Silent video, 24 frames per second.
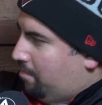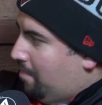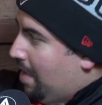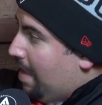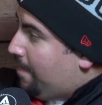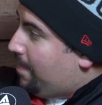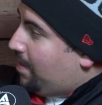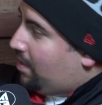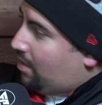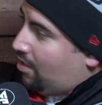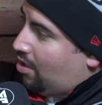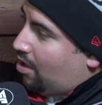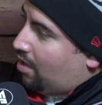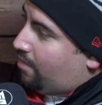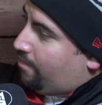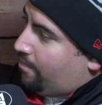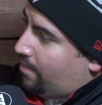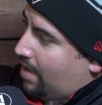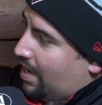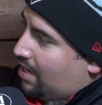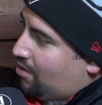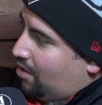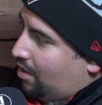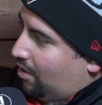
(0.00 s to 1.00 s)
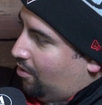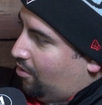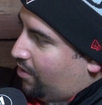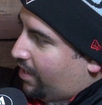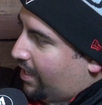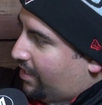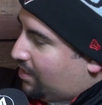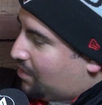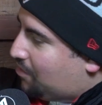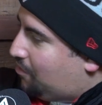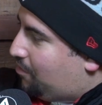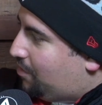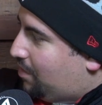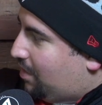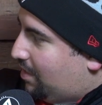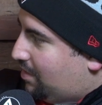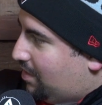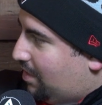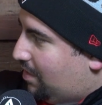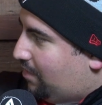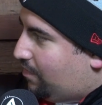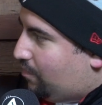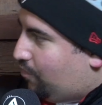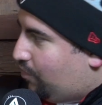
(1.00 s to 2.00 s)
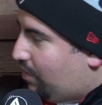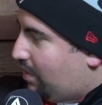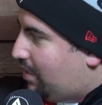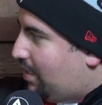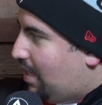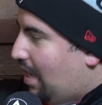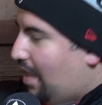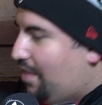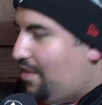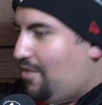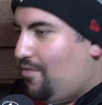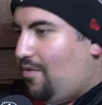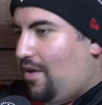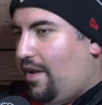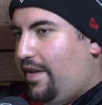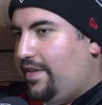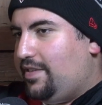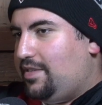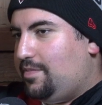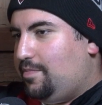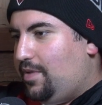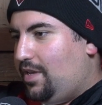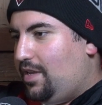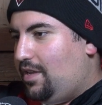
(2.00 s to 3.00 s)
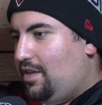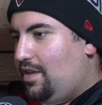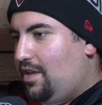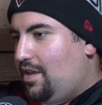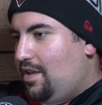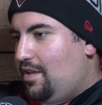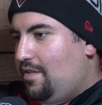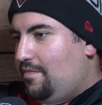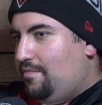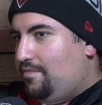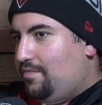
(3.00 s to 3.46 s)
maybe not might not look as good as it did otherwise, but